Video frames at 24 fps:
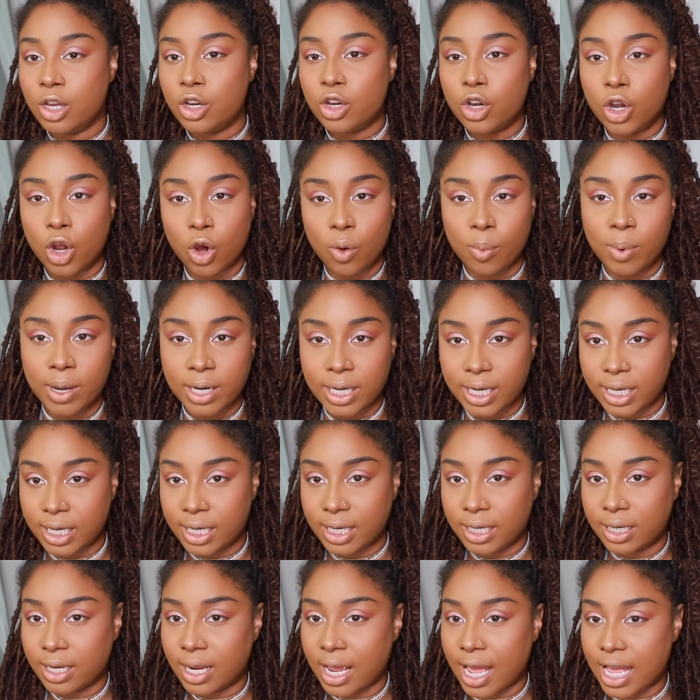
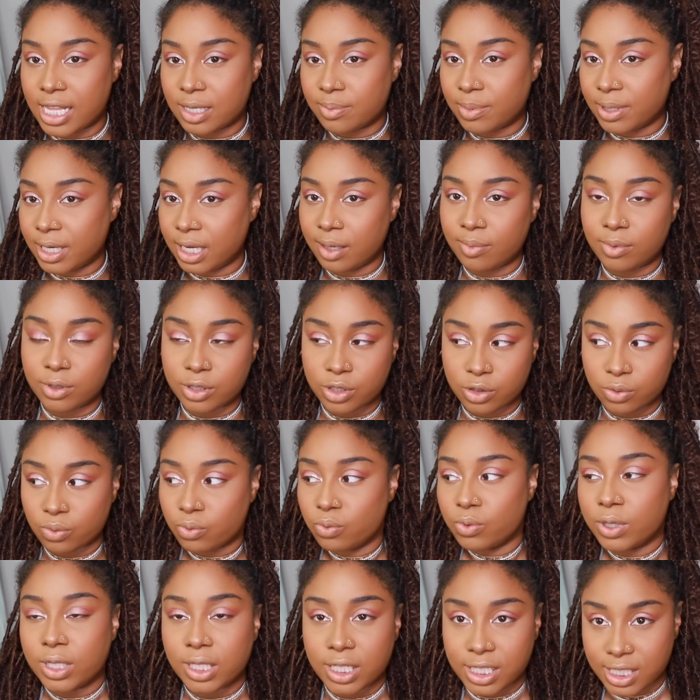nobody has been able to
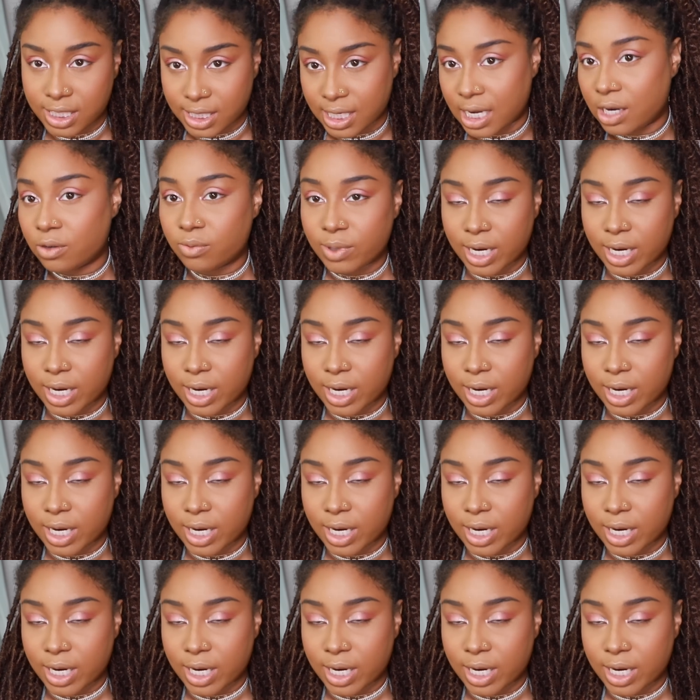really sell